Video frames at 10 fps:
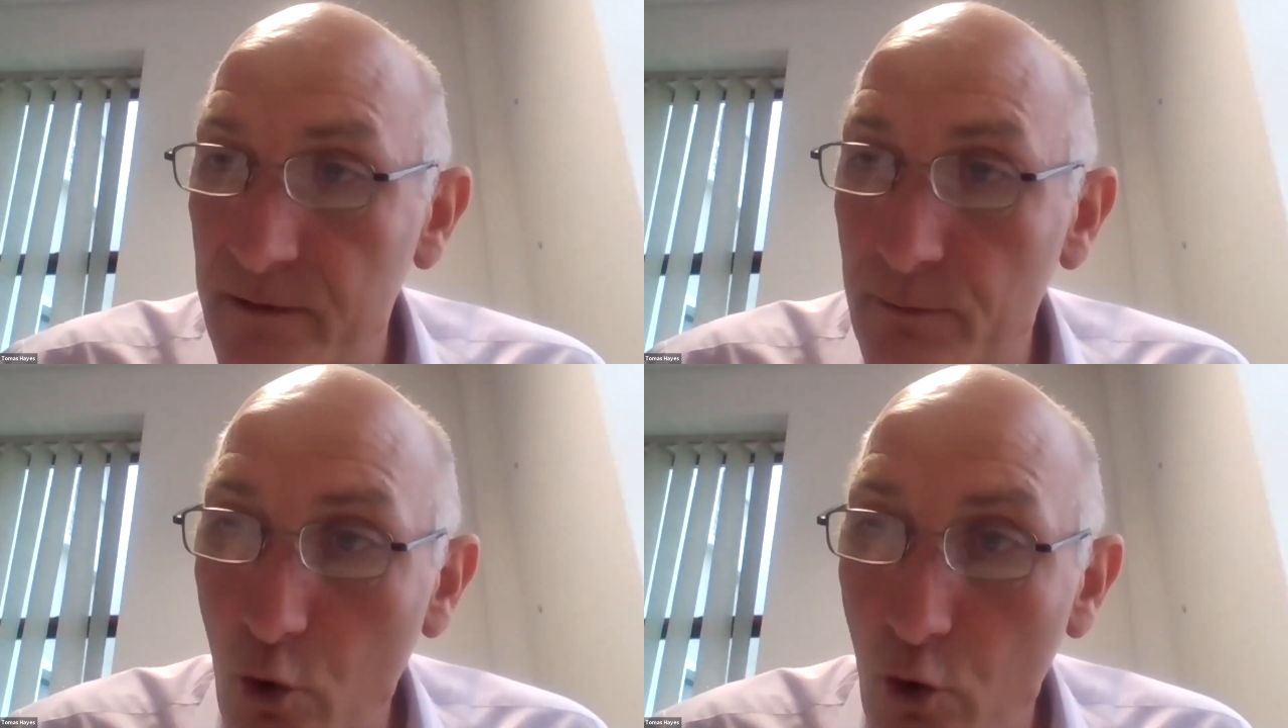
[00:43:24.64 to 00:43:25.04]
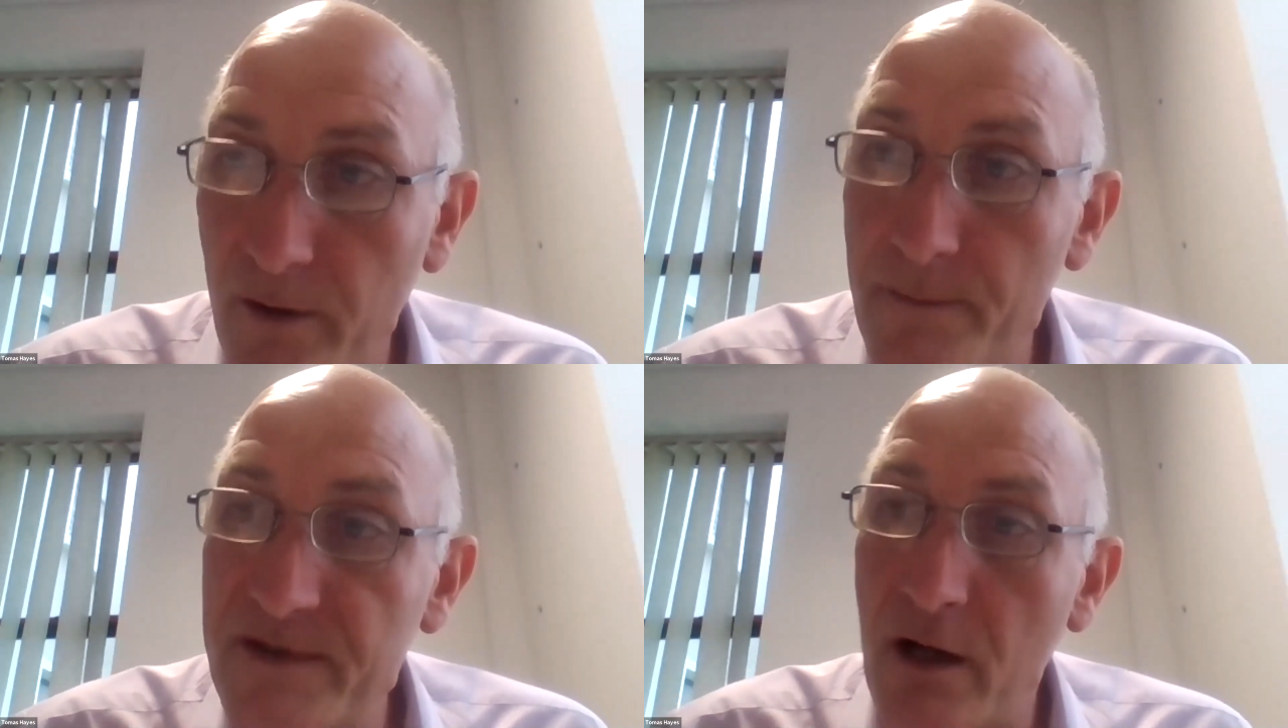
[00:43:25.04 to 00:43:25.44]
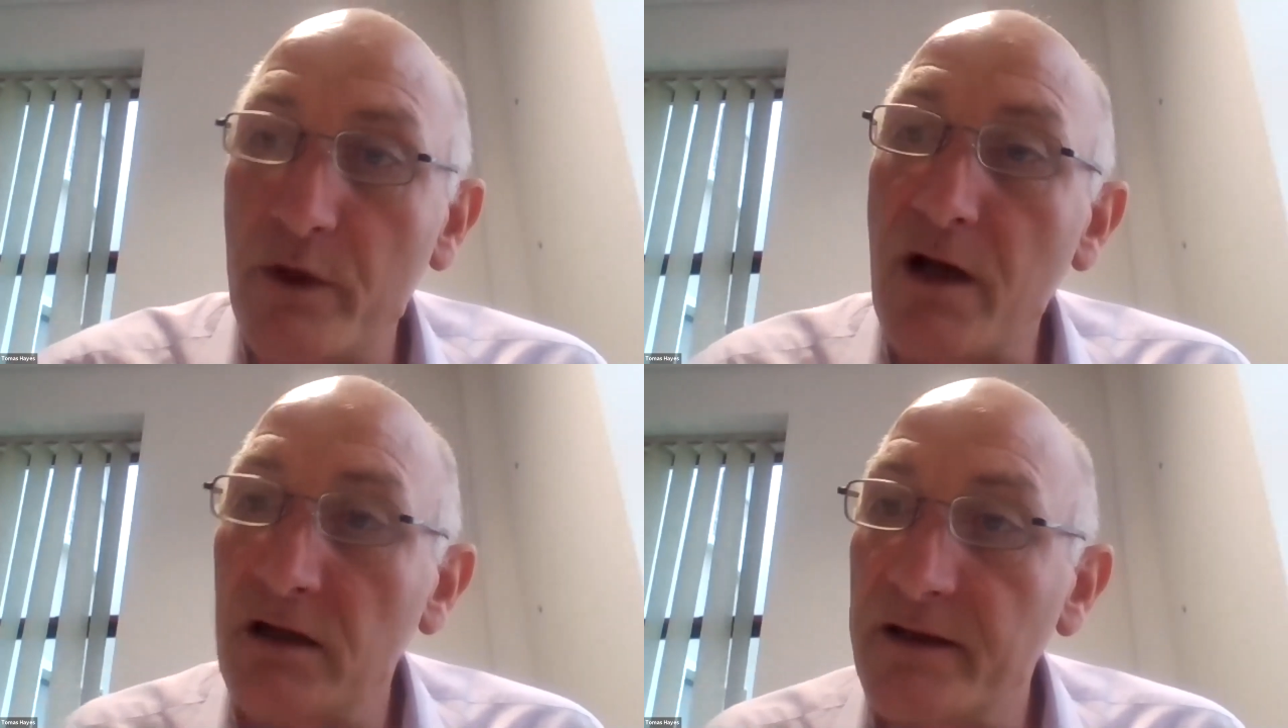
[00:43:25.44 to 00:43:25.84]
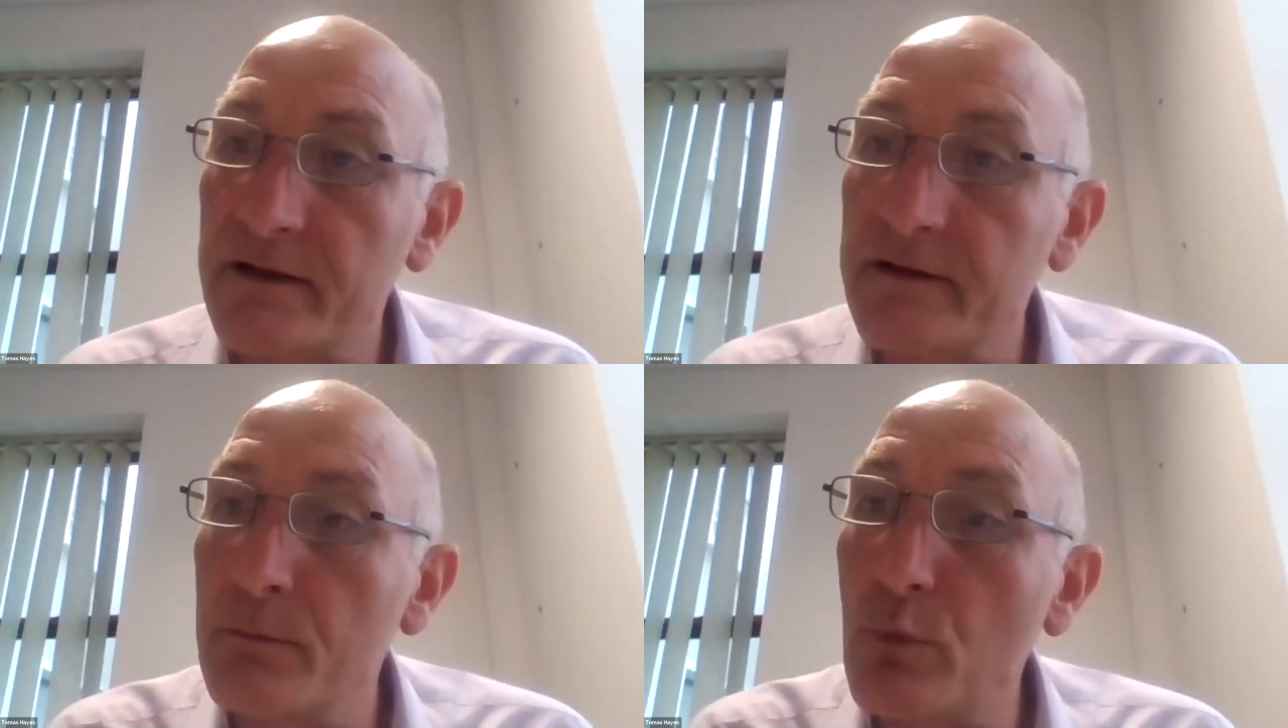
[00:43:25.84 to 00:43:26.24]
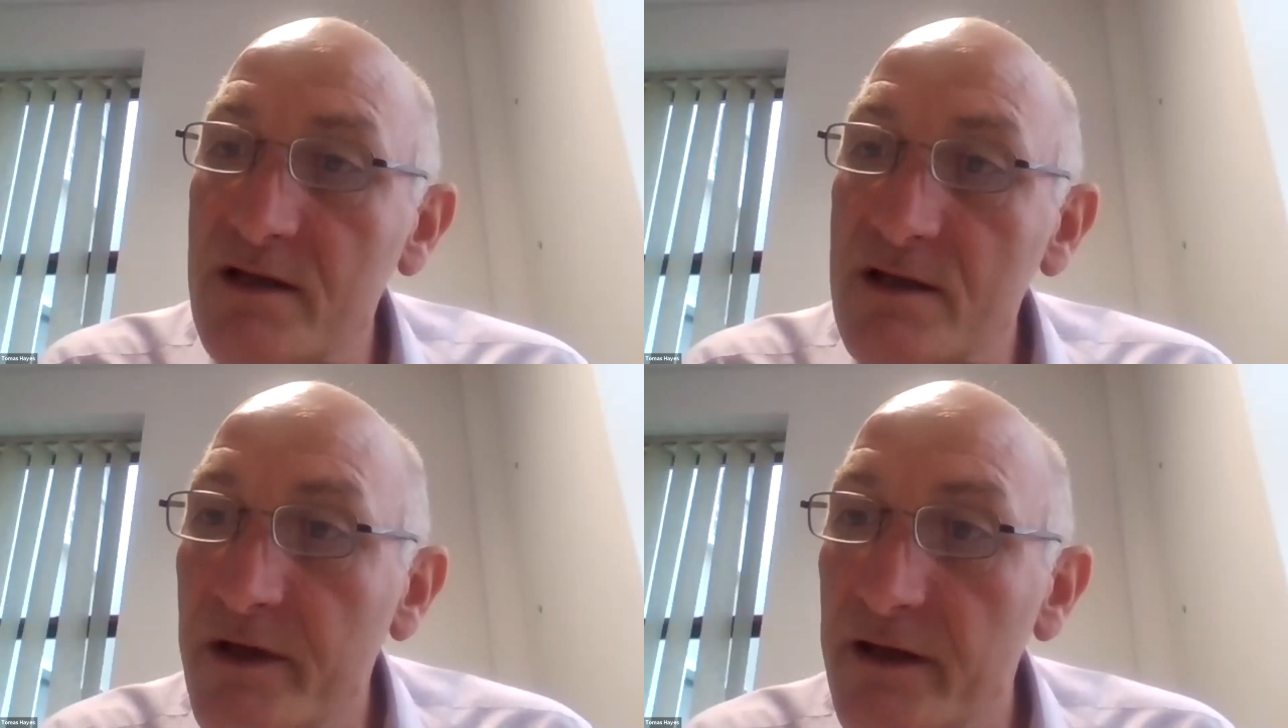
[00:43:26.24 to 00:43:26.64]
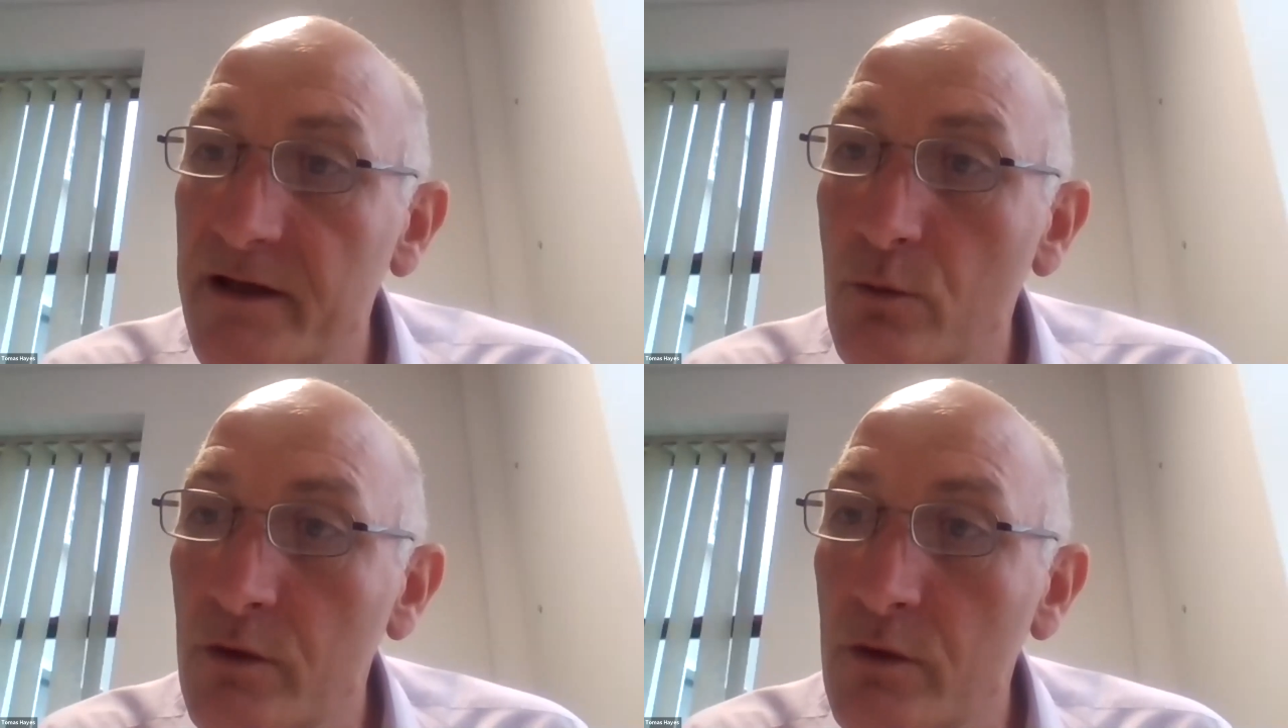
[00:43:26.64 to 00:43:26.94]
in programs, and we contact them once we